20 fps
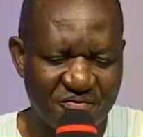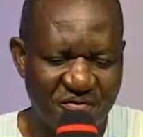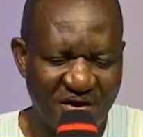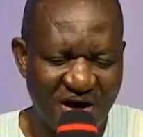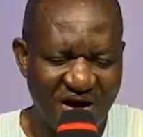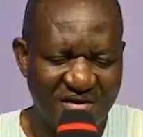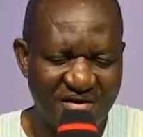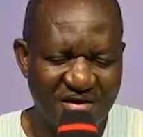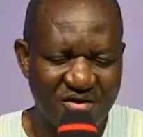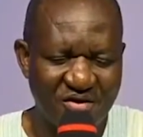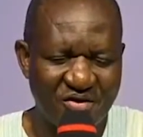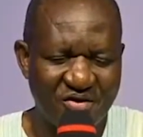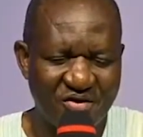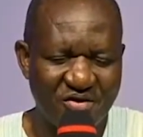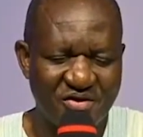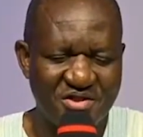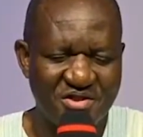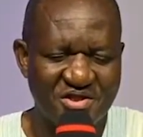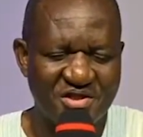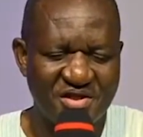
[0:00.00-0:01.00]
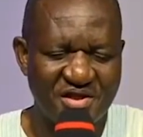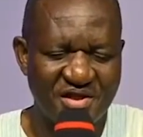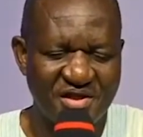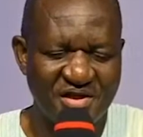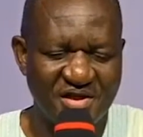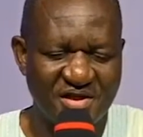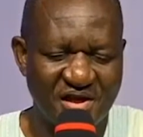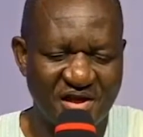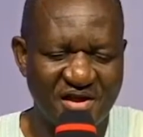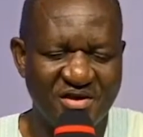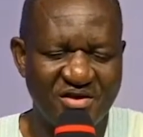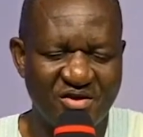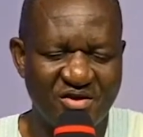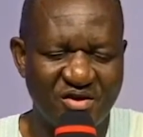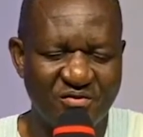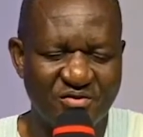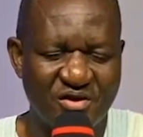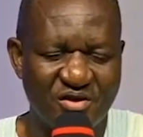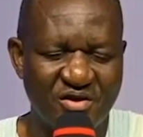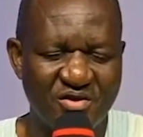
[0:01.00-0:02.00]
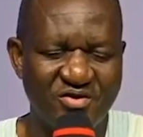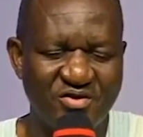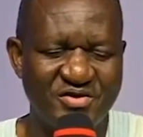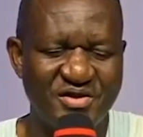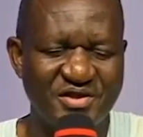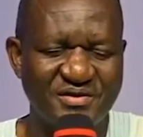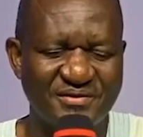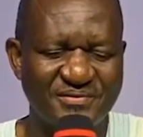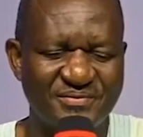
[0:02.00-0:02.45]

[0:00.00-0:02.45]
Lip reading: Father, Lord, the King of glory,